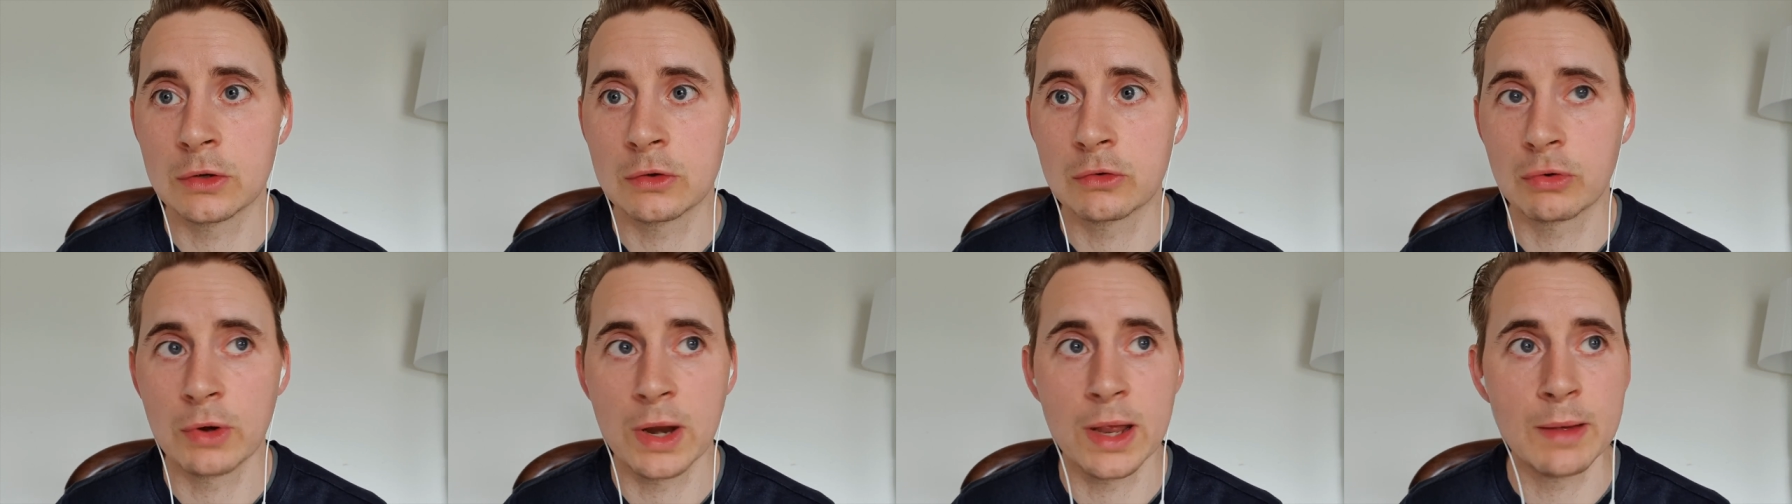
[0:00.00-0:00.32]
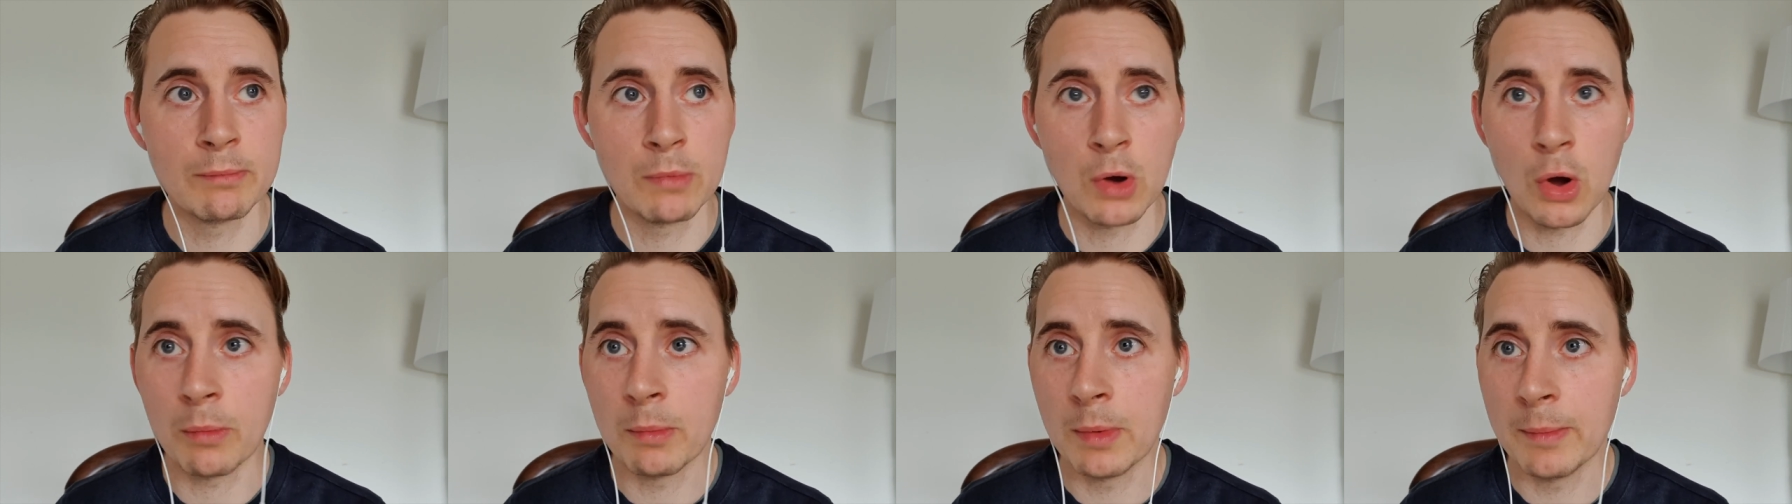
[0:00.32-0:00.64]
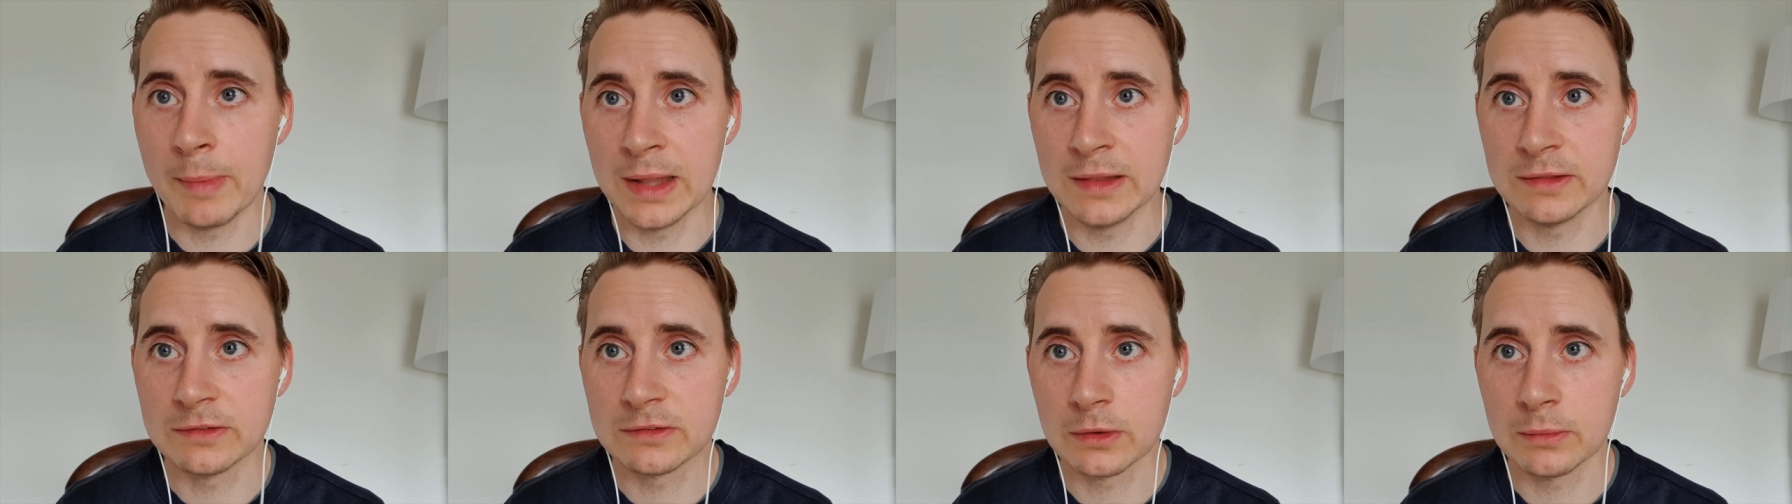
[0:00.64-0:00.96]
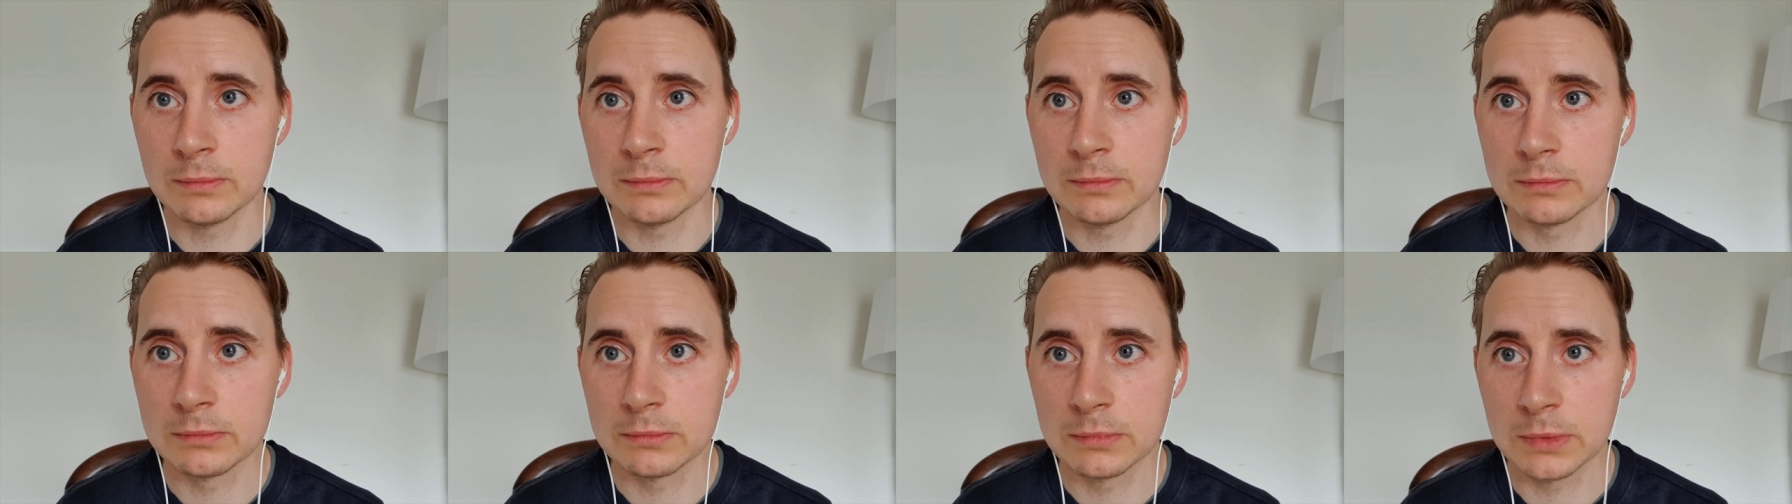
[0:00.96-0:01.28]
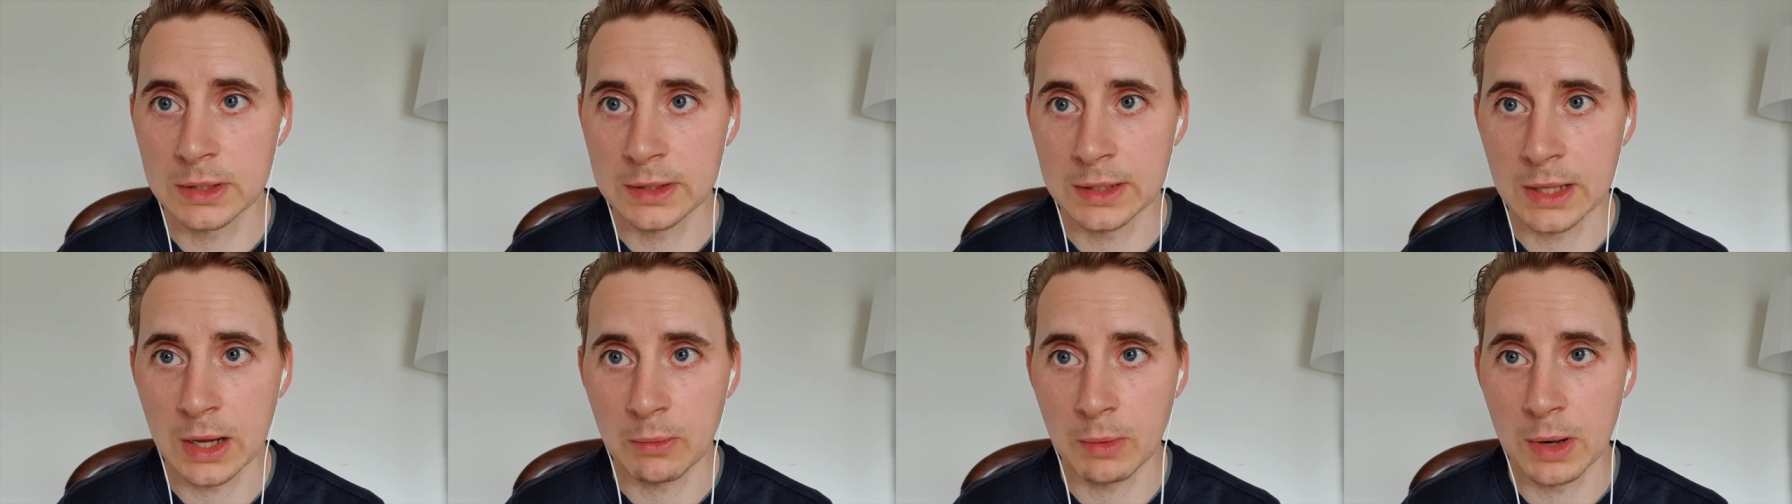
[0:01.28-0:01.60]
create more momentum
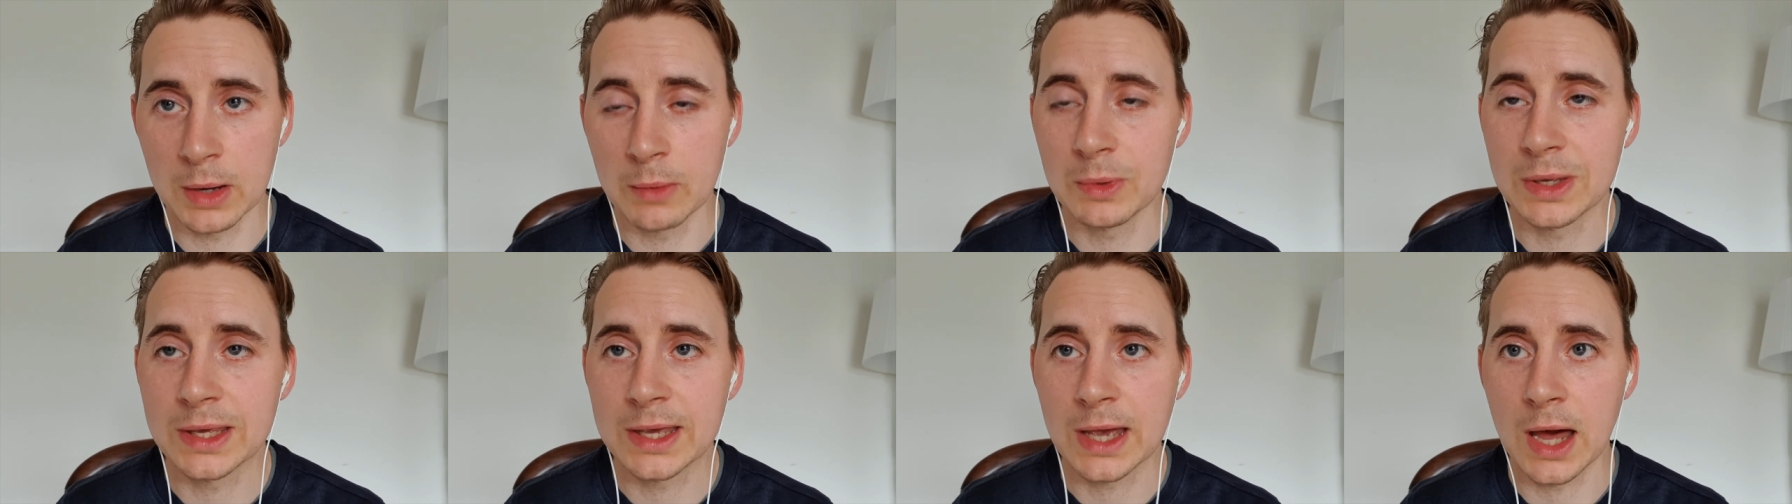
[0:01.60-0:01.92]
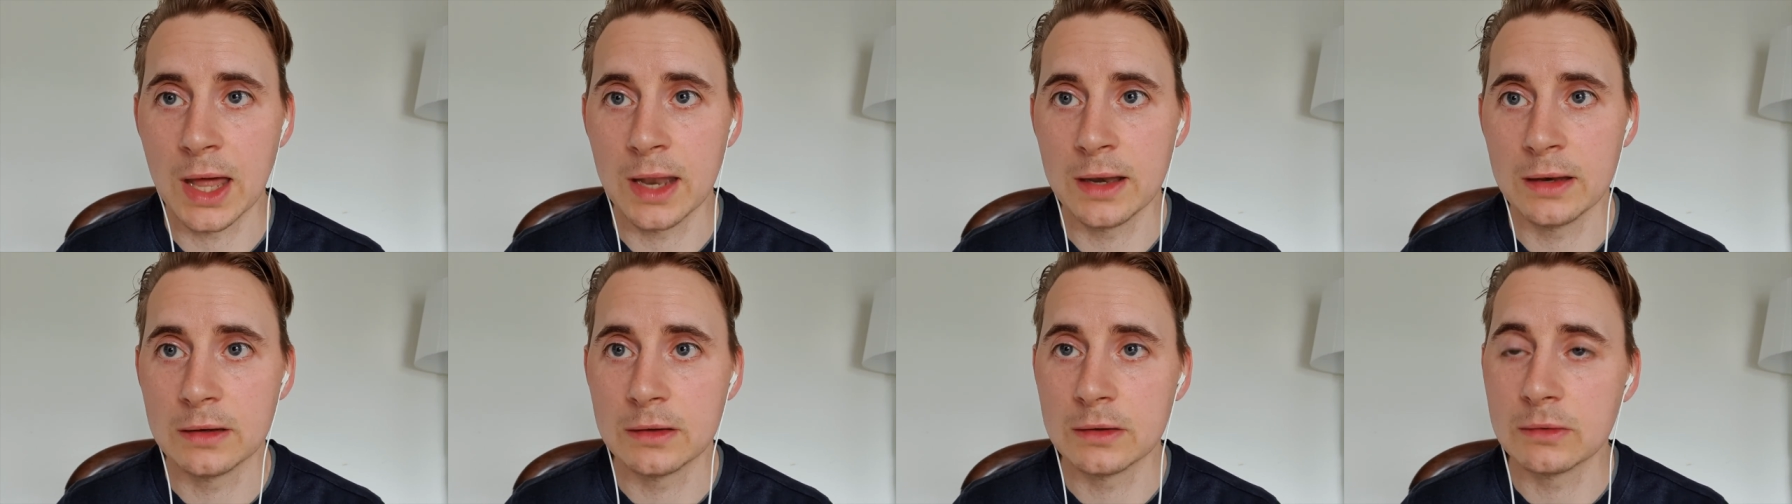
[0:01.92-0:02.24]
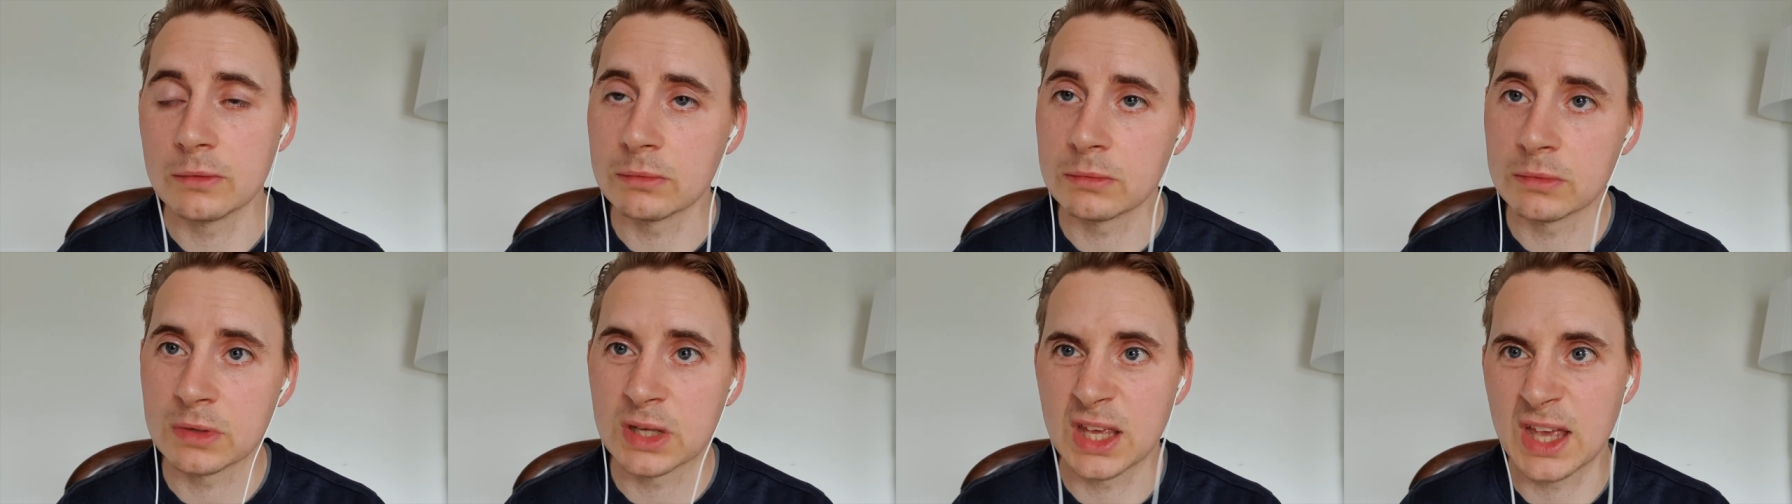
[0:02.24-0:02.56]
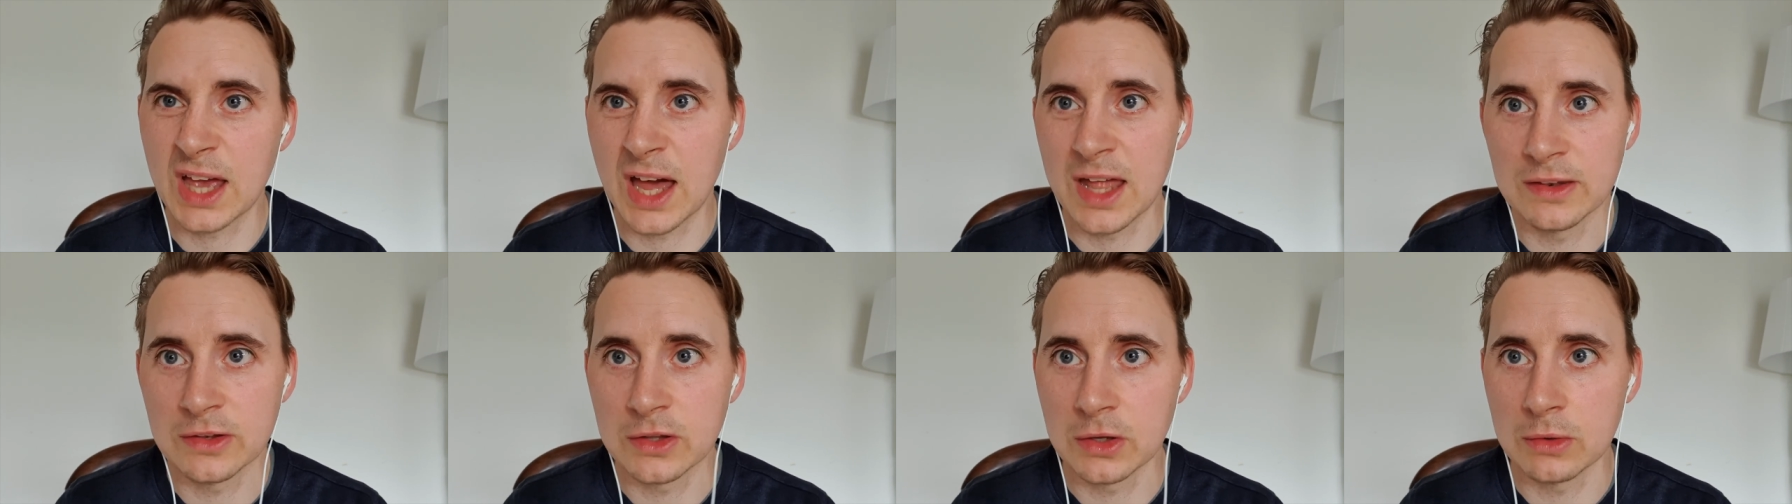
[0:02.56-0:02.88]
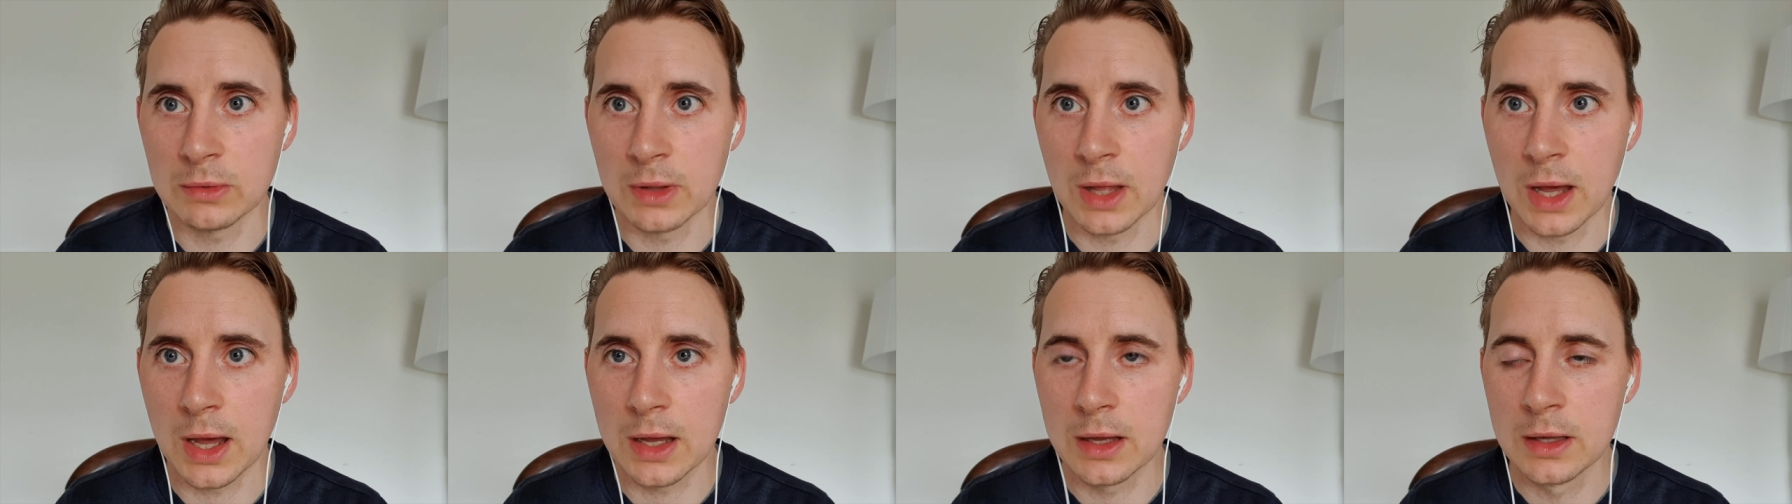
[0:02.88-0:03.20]
in that way. We can't can't do
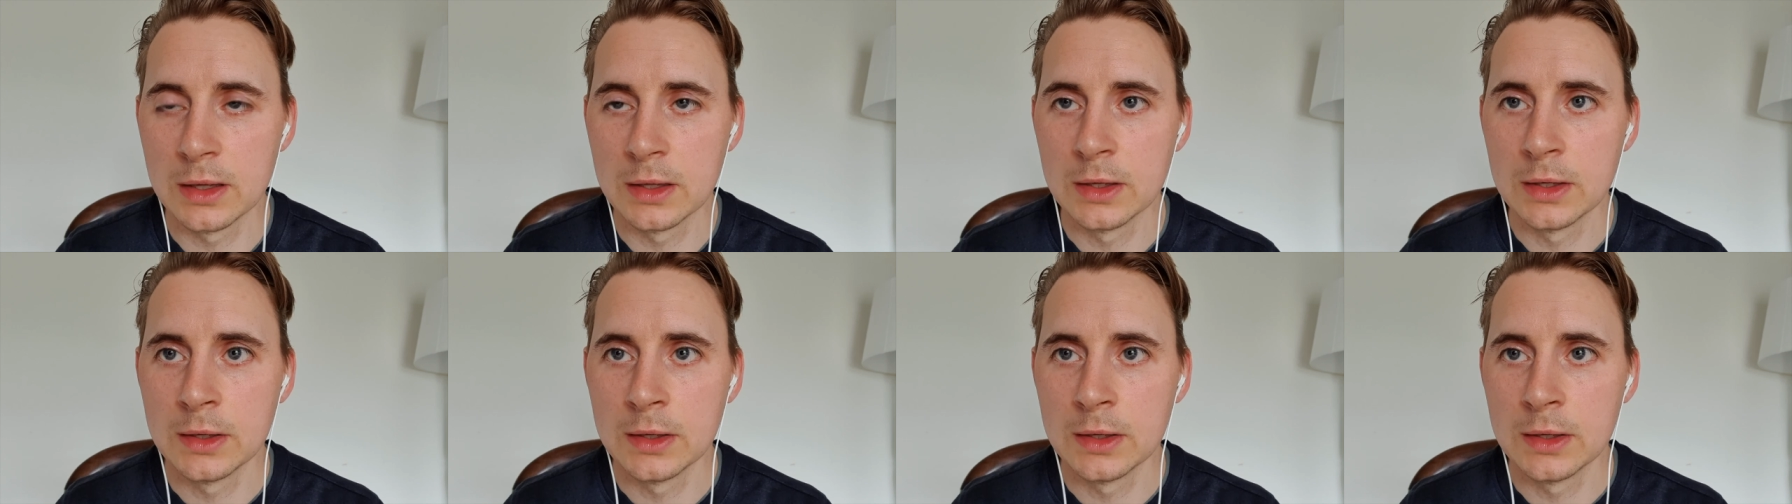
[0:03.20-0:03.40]
that.